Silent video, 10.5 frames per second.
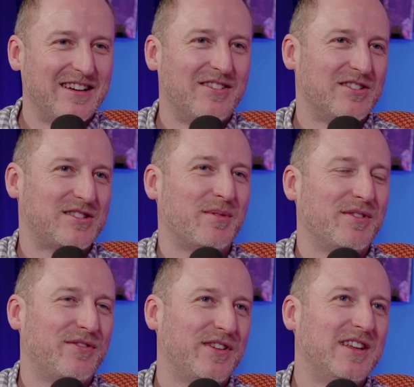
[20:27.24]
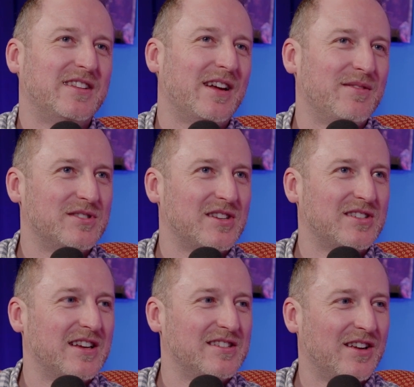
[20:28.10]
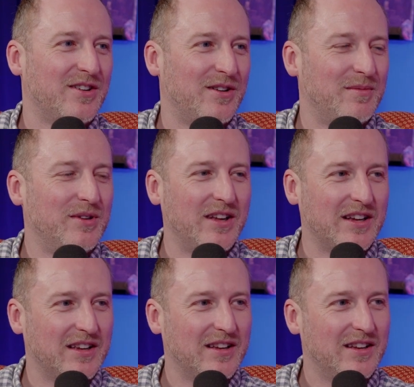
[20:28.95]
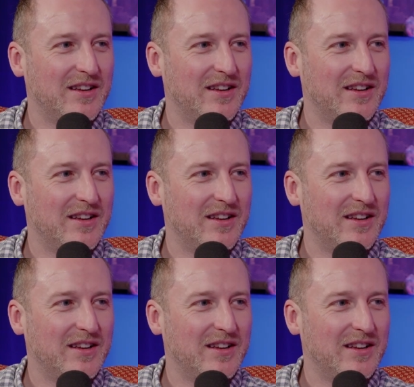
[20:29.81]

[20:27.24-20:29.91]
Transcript: Oh, it's about 3 times the size of a normal egg.